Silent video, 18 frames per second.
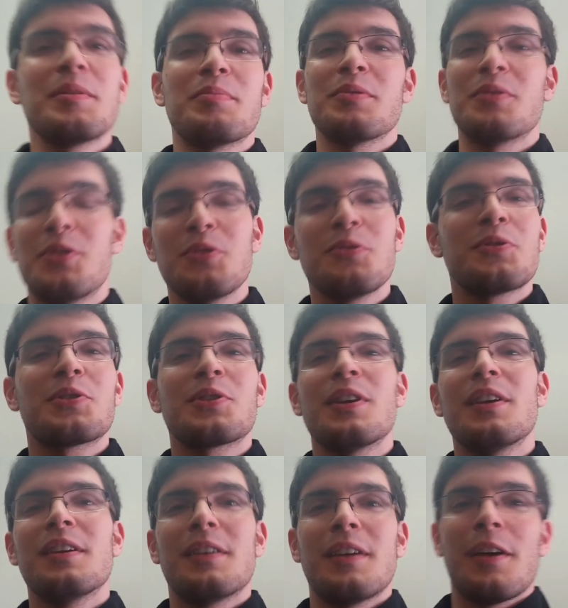
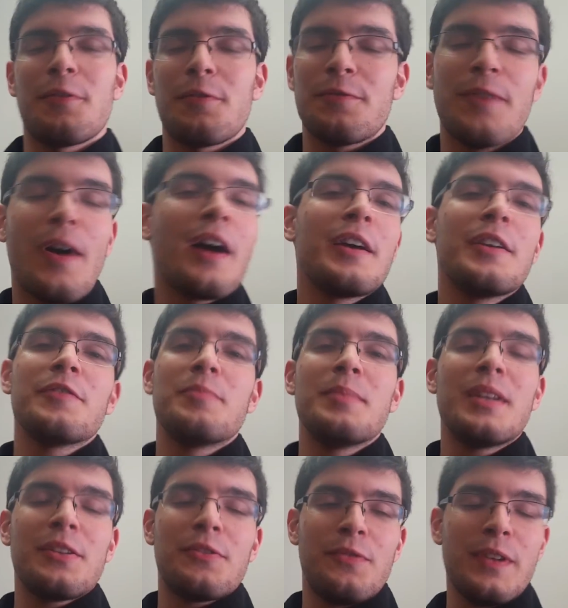produce a
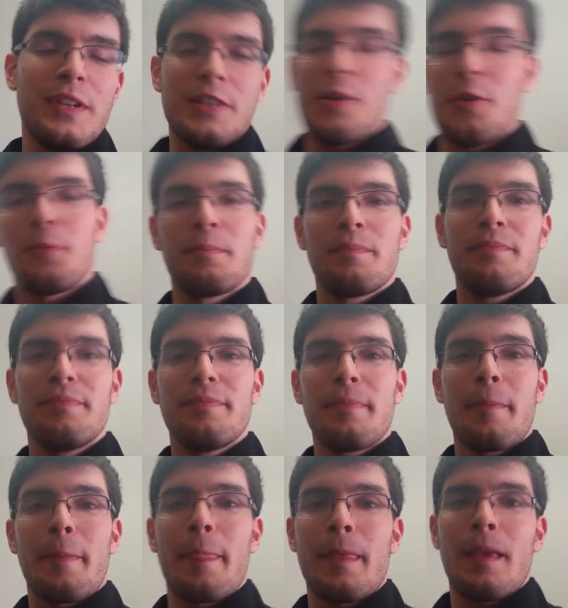5-minute video.
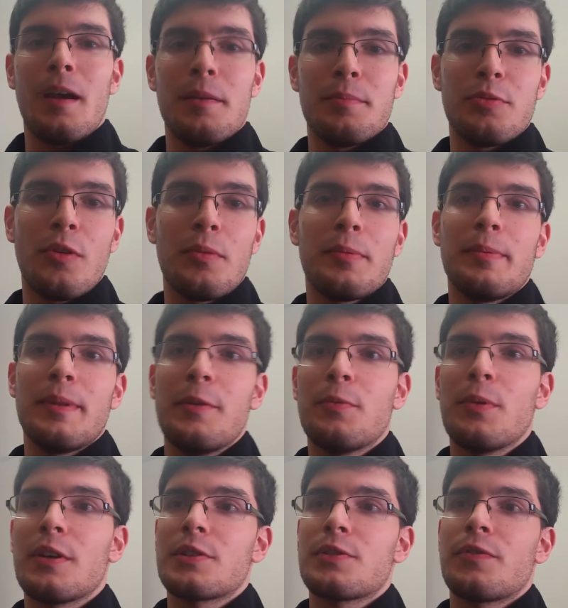I probably
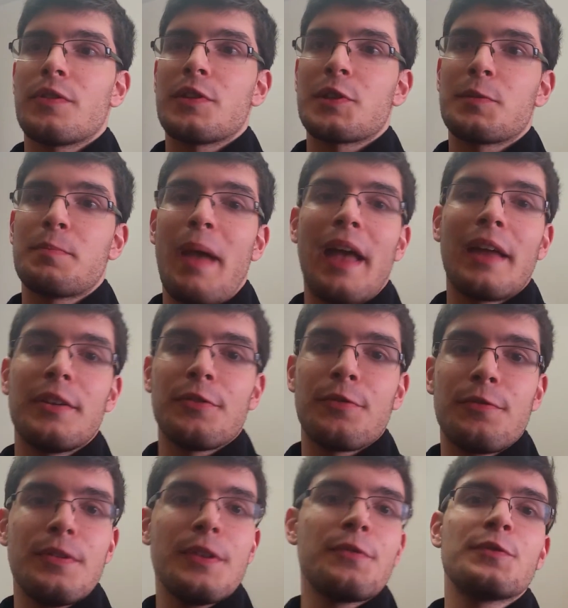worked for the span of
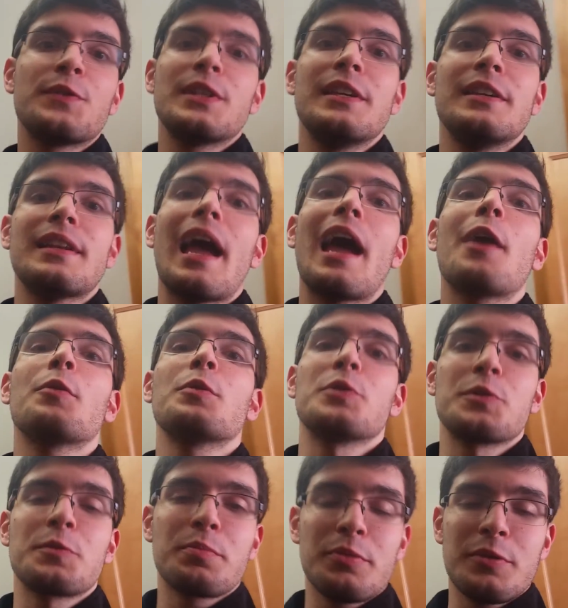15
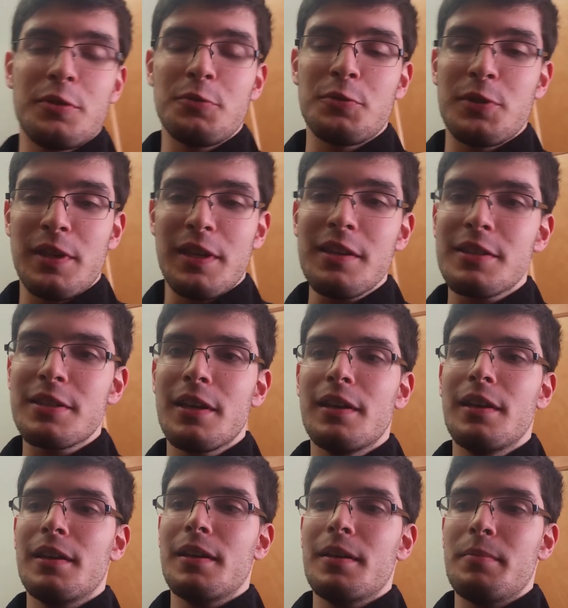hours producing it
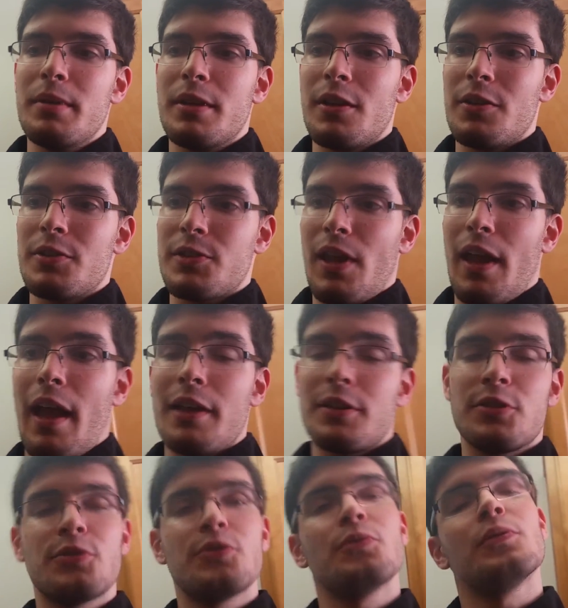because I
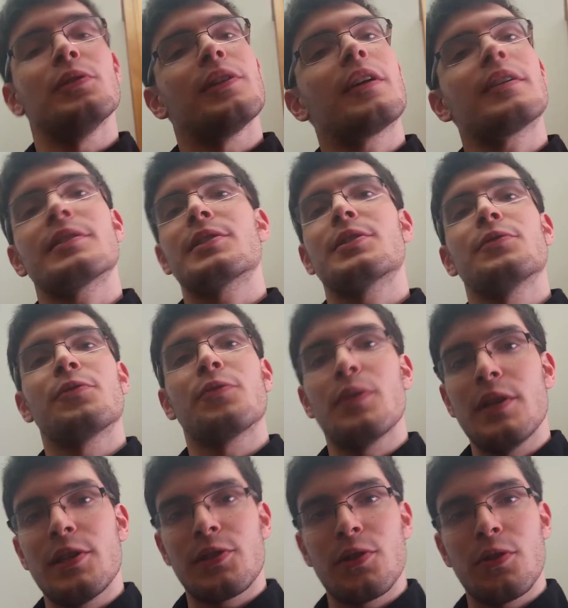had to do lots of
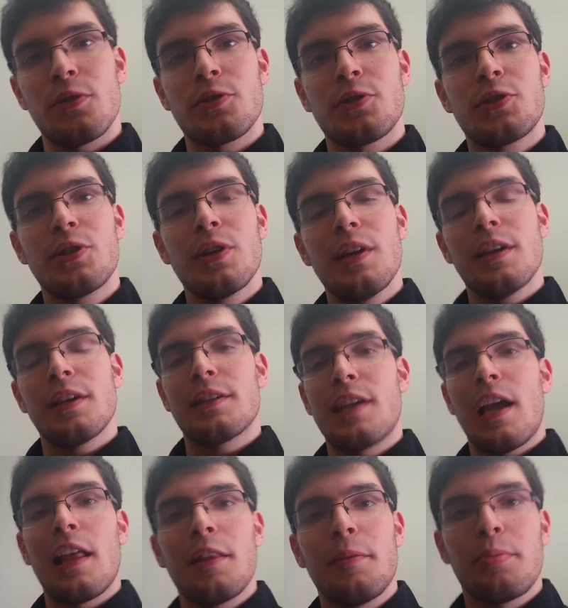research,
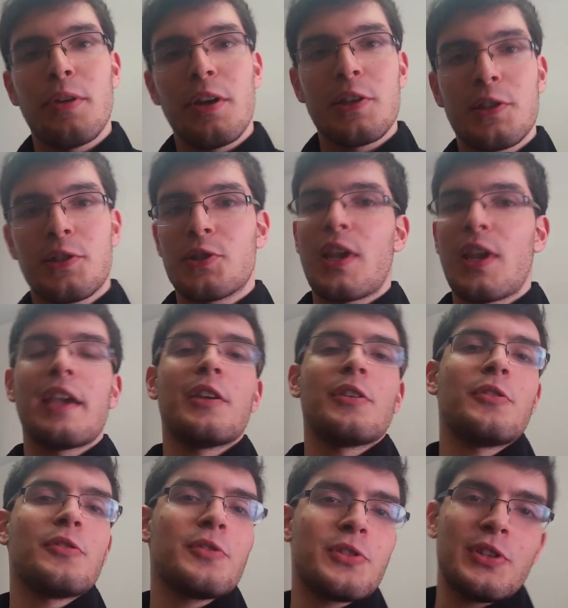calibrate
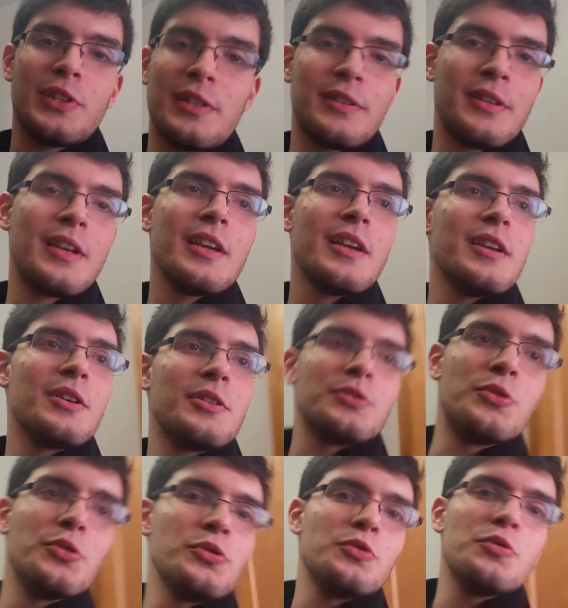scales, and
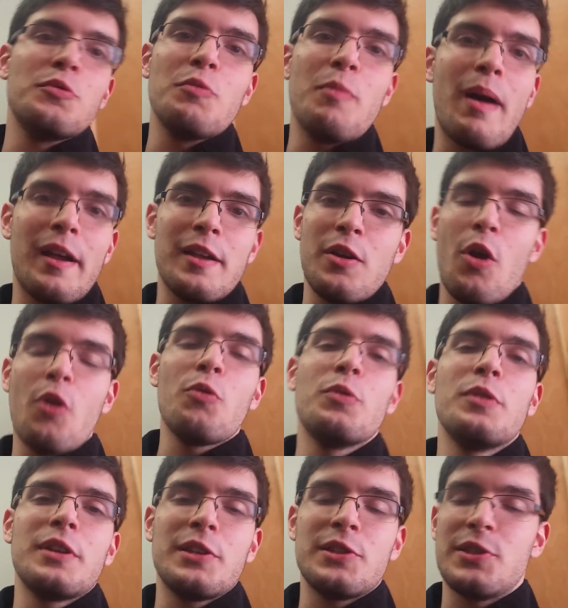do my
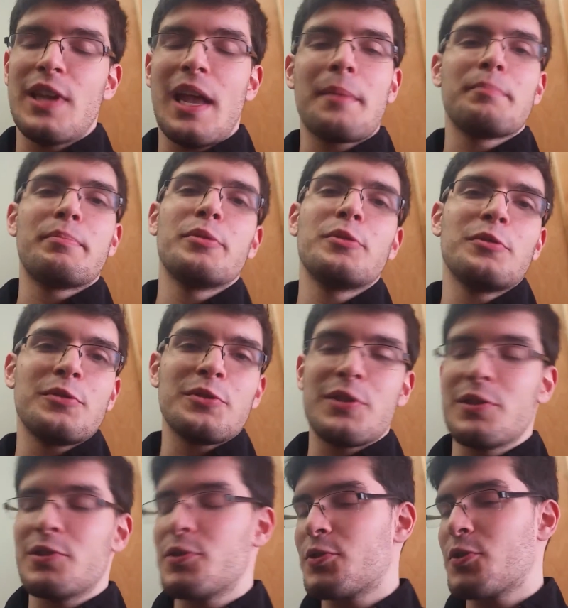own
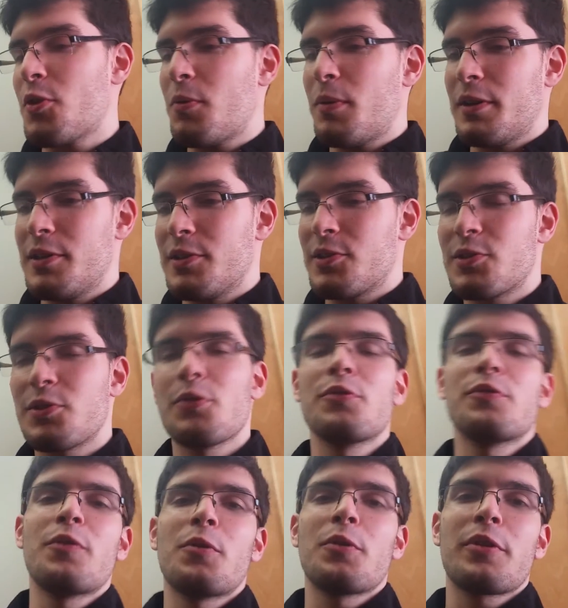examples and so on and so
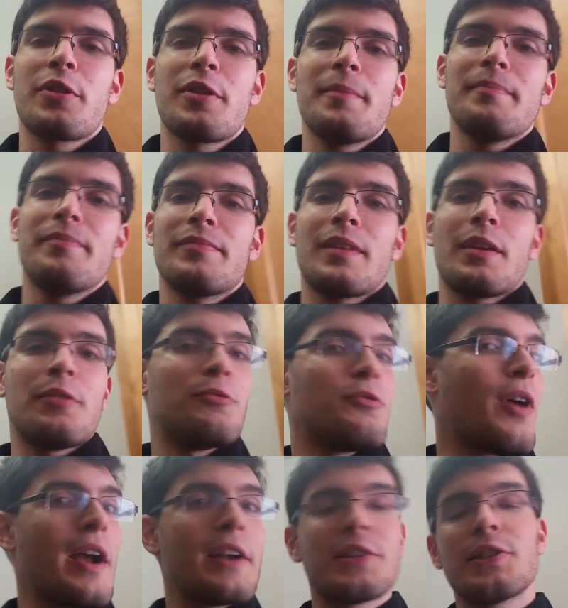forth,
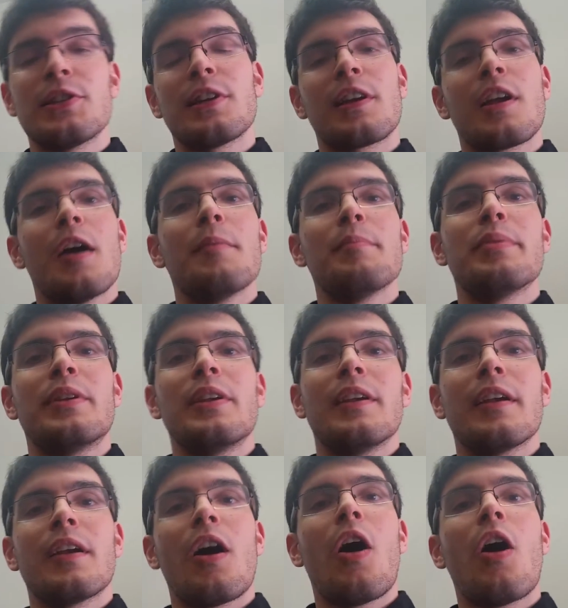write an
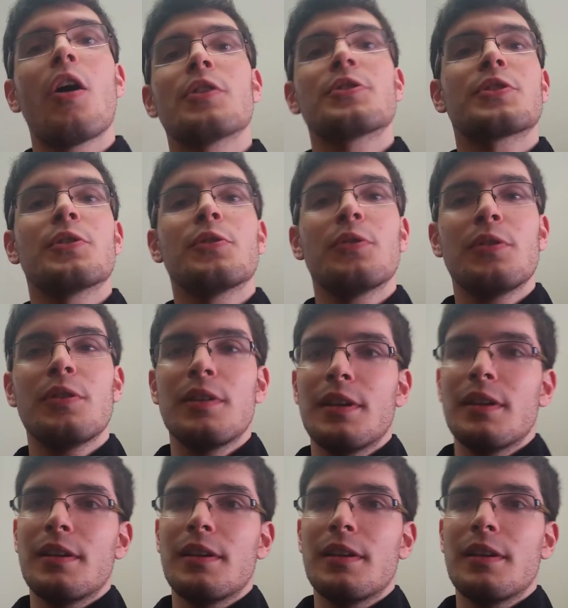accompanying article,